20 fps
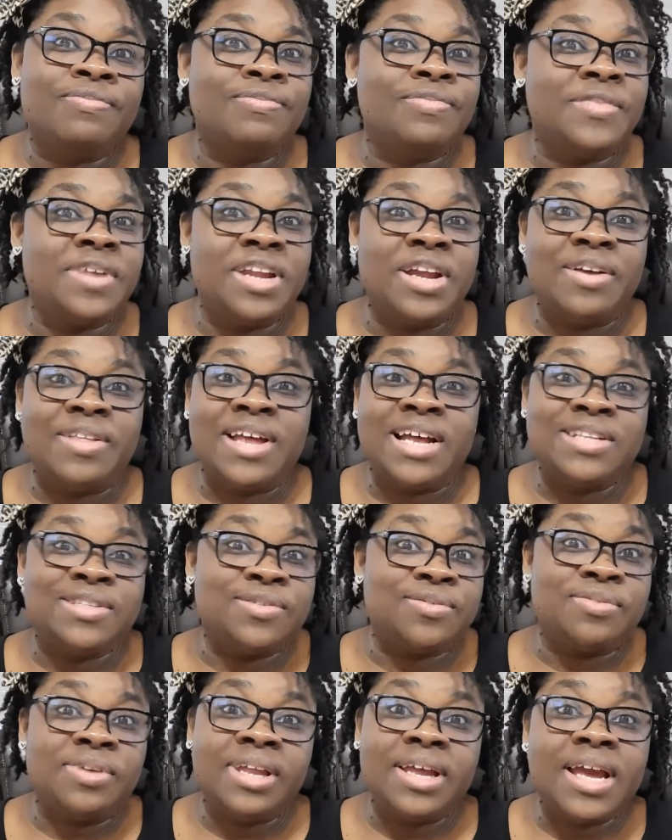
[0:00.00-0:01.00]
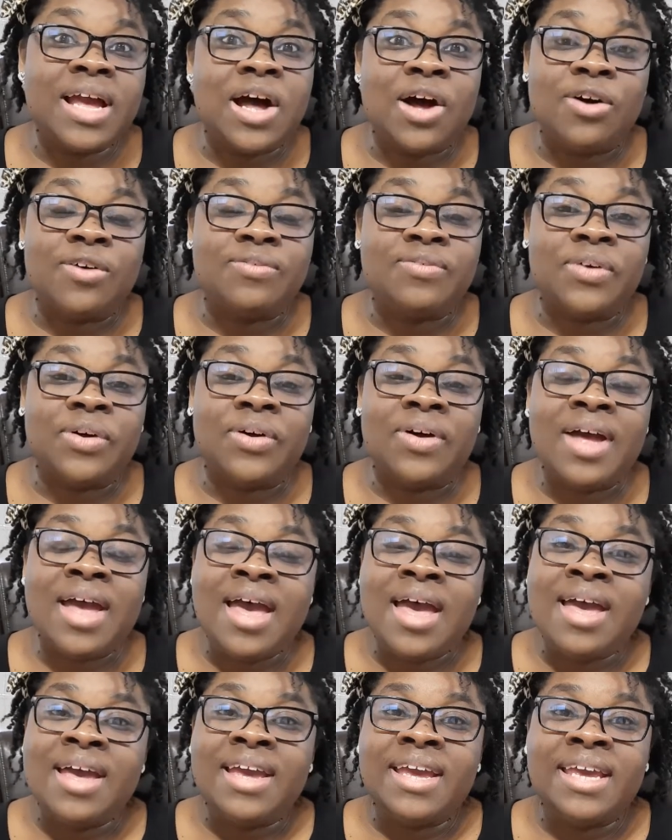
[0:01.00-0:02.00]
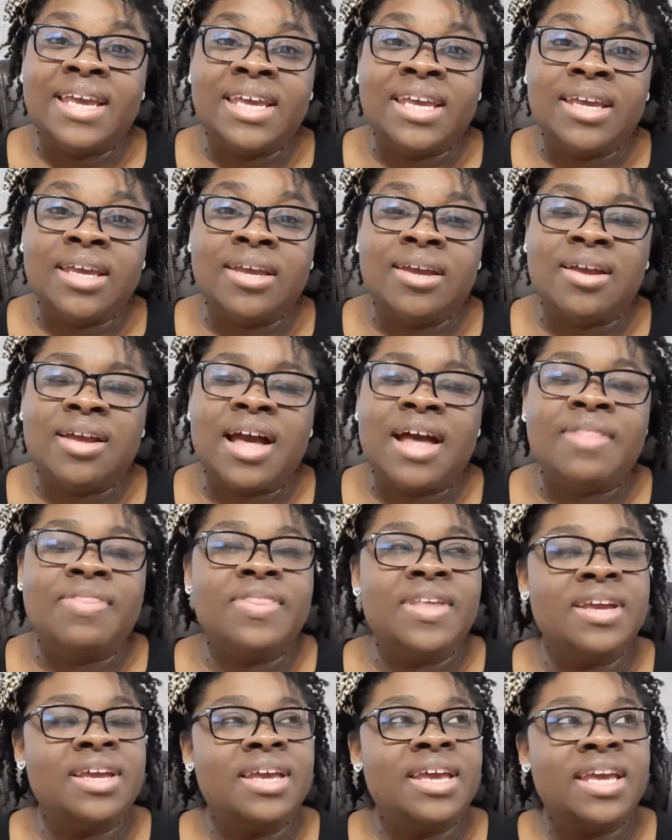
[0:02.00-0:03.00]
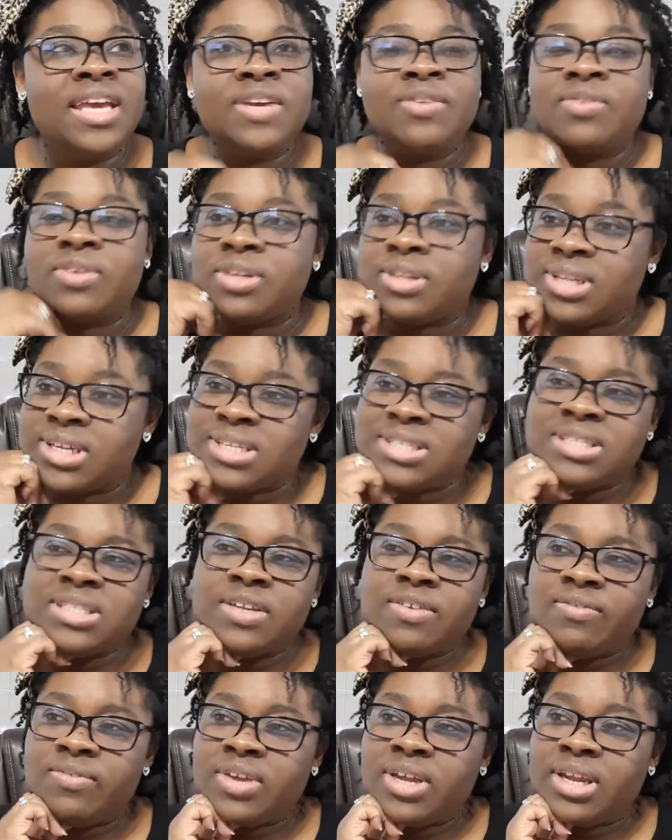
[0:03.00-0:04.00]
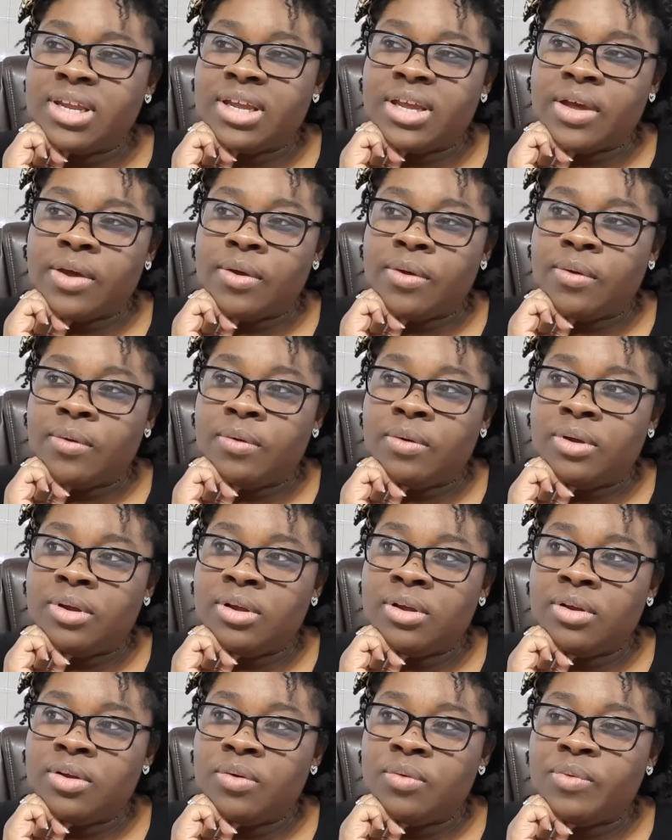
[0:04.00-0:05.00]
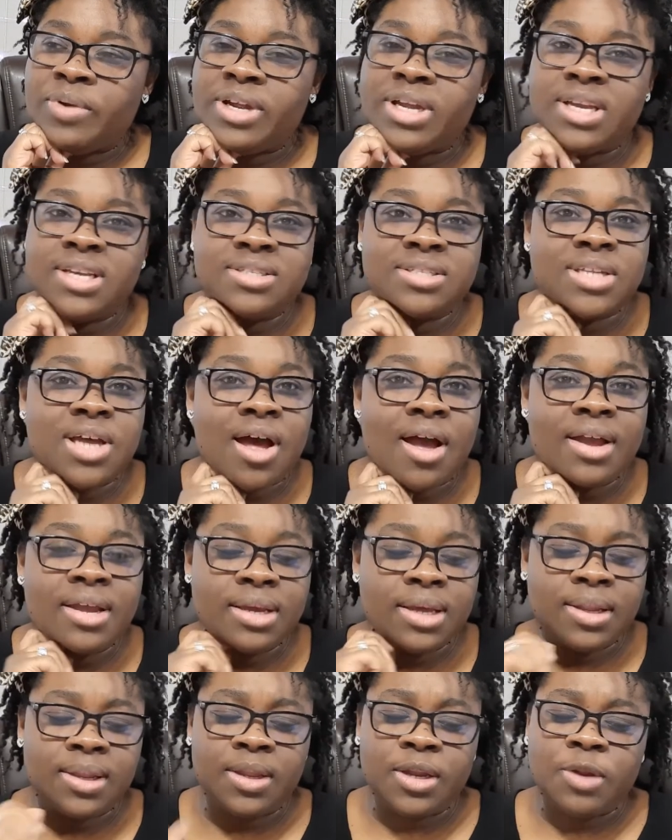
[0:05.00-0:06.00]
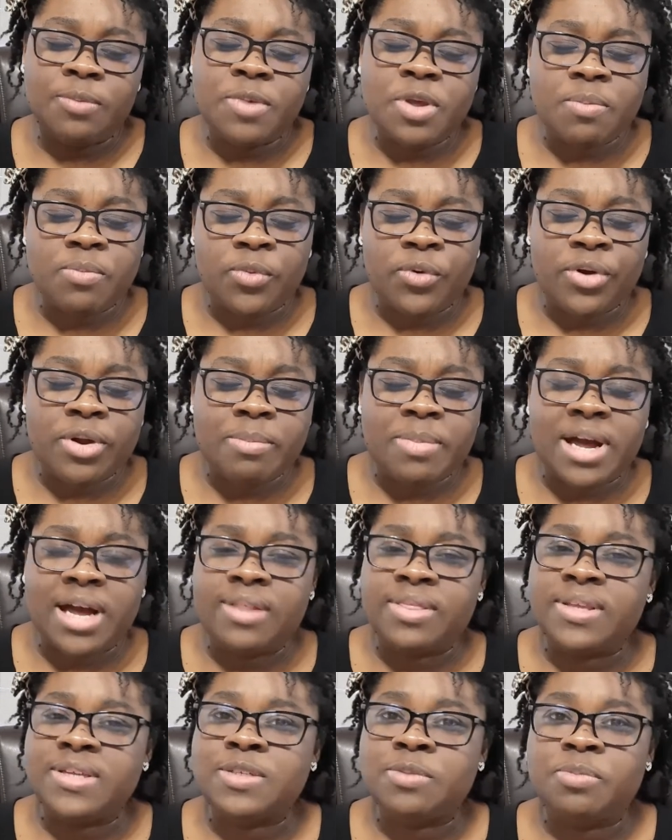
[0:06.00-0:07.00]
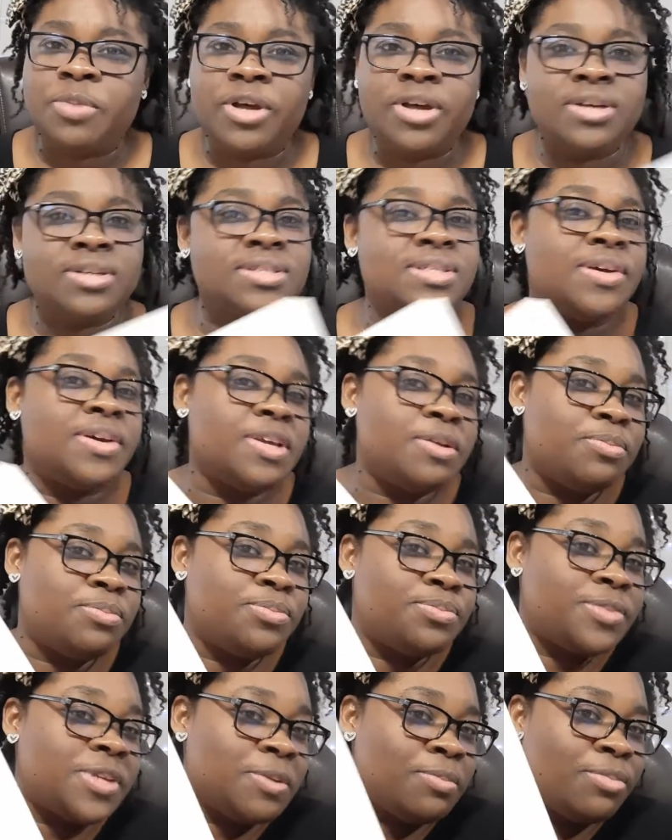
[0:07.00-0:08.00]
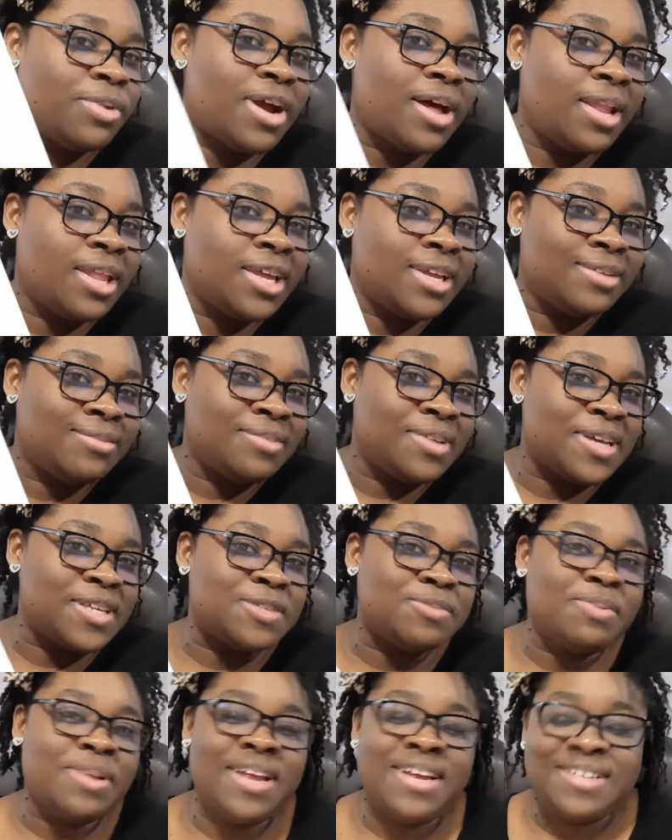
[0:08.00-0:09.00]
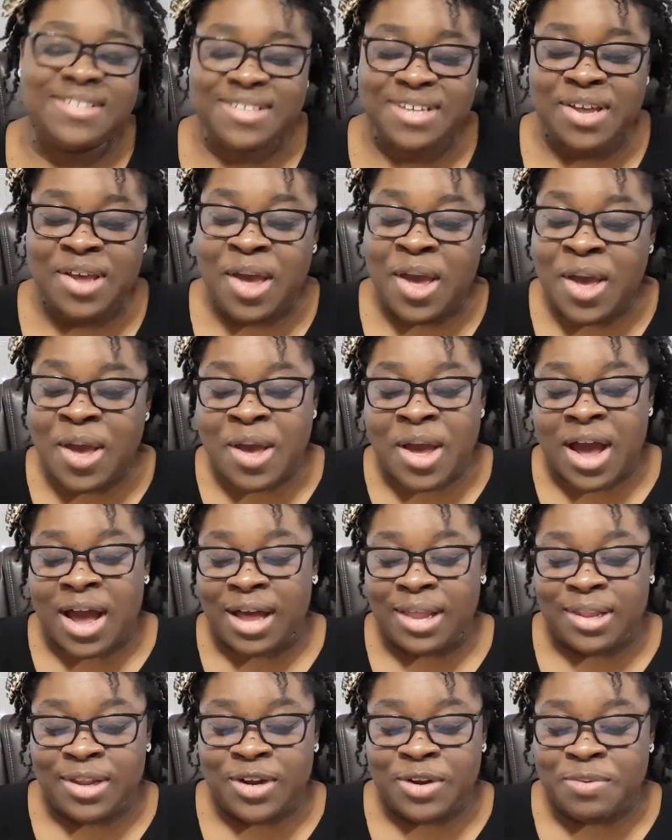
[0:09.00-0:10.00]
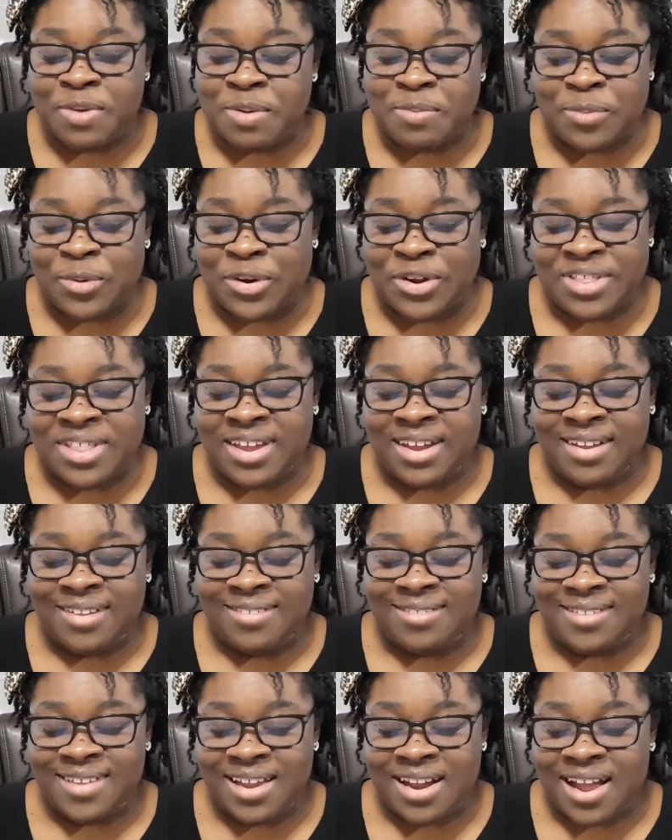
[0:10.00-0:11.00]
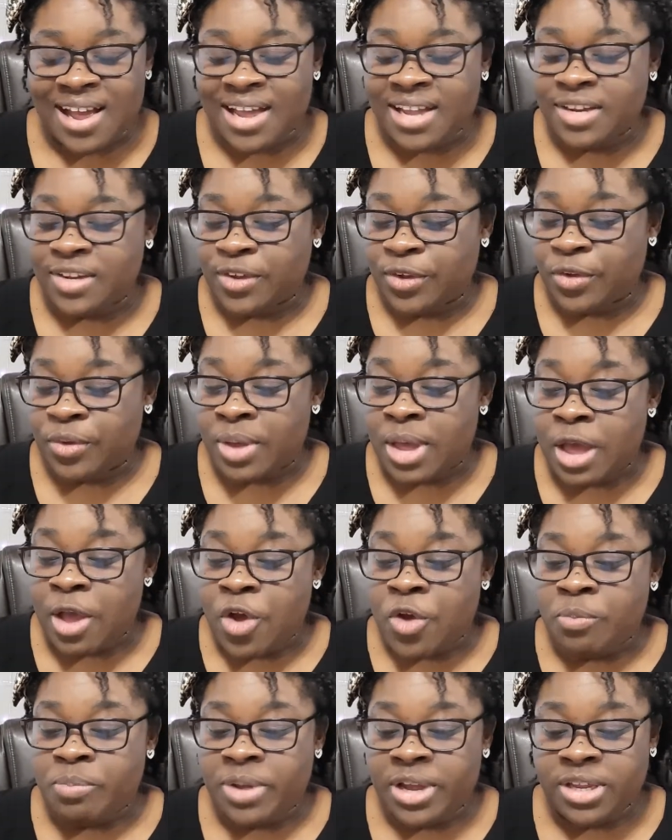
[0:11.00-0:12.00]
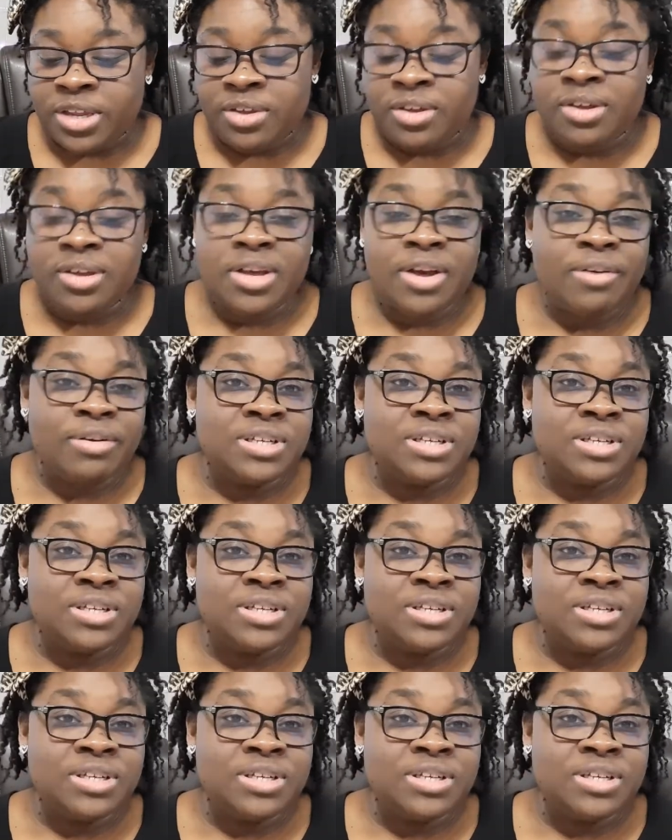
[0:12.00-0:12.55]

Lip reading: that's really helpful. I think he released a video where he's talking a little bit more about this book. So he probably explains it a little bit more than I do. But you can go